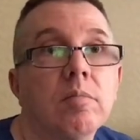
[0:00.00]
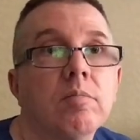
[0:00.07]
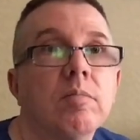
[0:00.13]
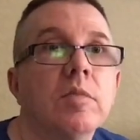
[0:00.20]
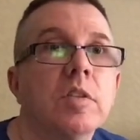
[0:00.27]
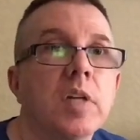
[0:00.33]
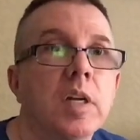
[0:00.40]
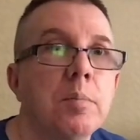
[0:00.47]

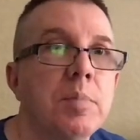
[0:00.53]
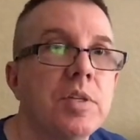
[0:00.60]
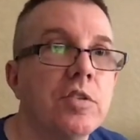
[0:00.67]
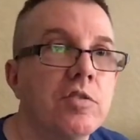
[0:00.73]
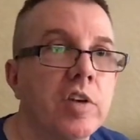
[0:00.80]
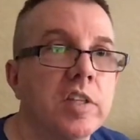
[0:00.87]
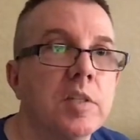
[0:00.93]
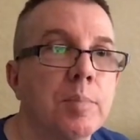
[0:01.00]
It's going to be
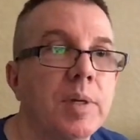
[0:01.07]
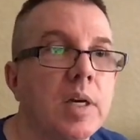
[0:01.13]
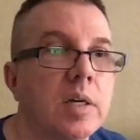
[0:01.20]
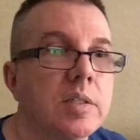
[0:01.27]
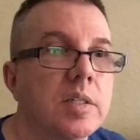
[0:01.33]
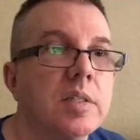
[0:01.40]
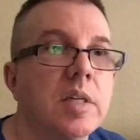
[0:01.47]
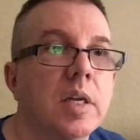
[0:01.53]
stressed because
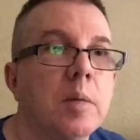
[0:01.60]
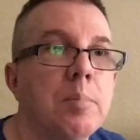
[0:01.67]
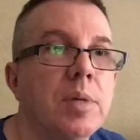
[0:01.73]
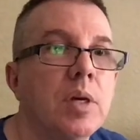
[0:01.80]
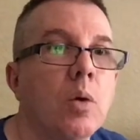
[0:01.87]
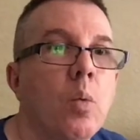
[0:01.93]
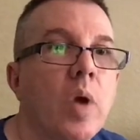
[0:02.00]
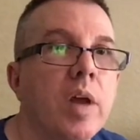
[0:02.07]
it's going to be
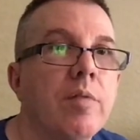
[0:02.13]
away